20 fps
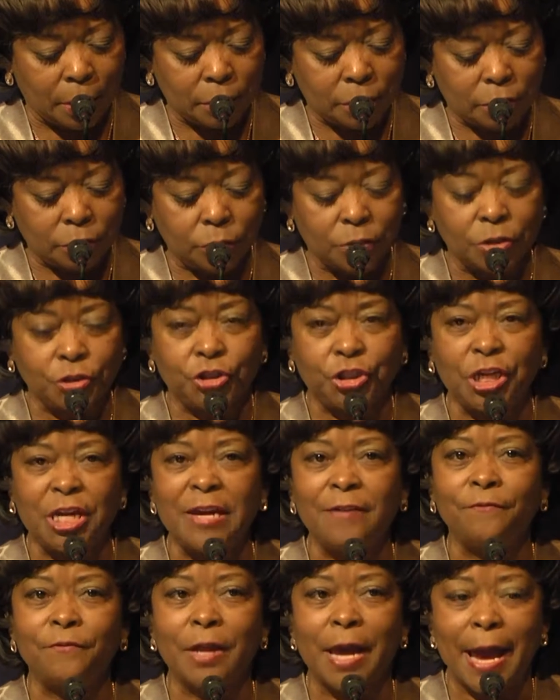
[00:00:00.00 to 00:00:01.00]
to
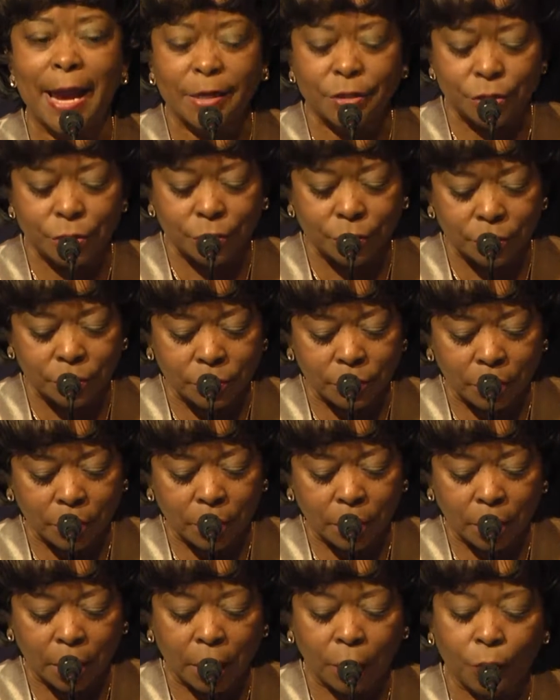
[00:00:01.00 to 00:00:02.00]
achieve national
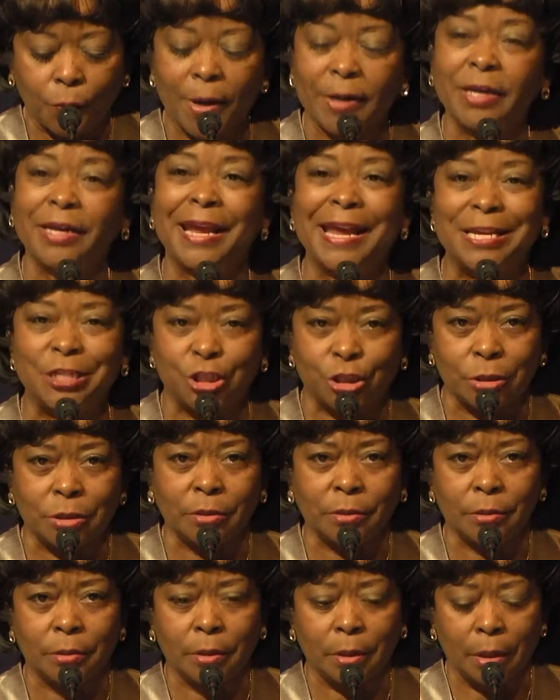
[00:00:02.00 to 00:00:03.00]

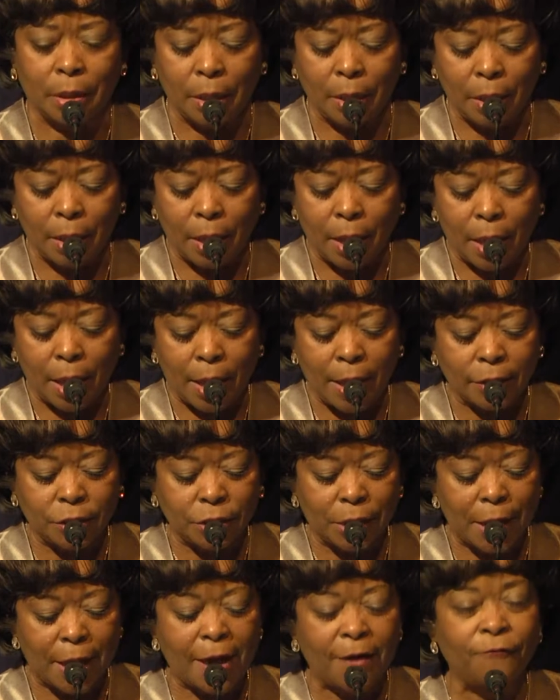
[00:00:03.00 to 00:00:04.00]
accreditation and
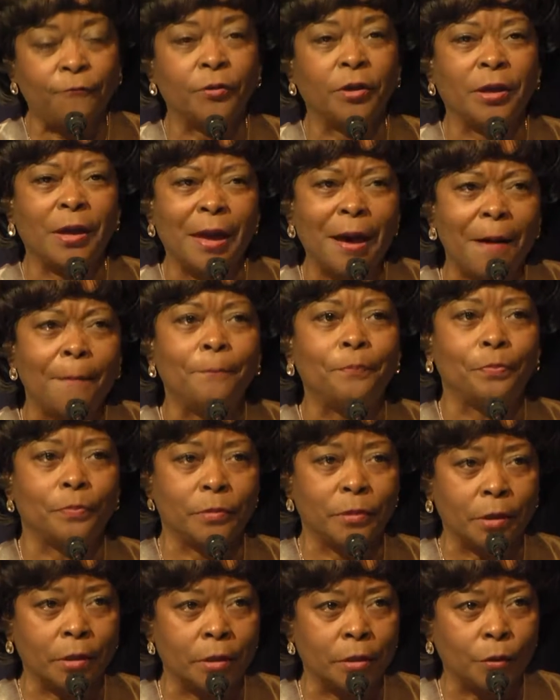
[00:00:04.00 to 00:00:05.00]
to have
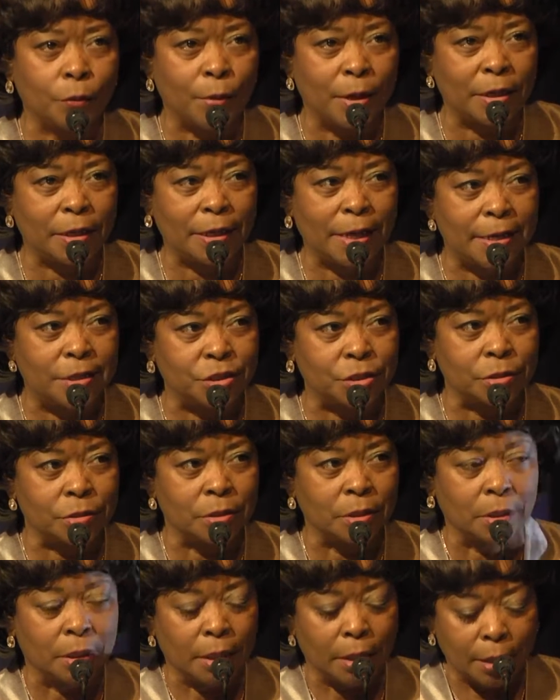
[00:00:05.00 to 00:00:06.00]
kept the
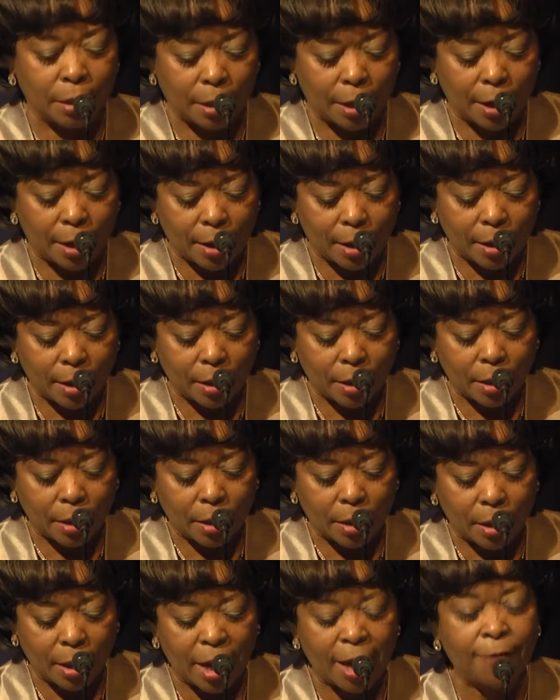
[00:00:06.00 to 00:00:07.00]
accreditation
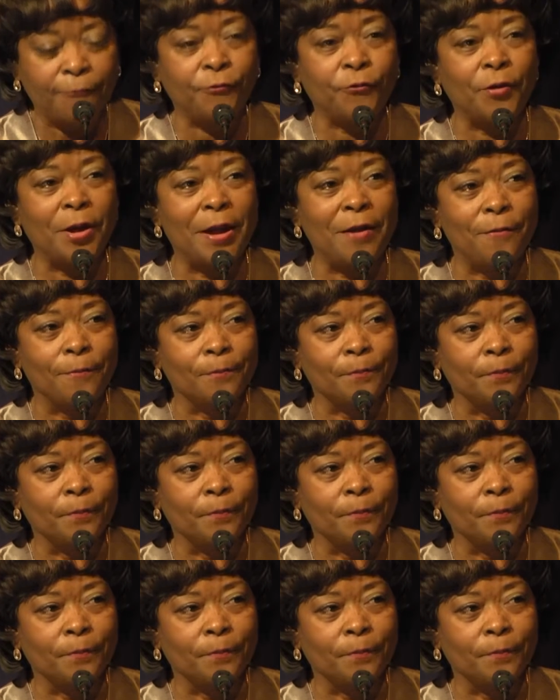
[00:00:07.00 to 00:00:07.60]
every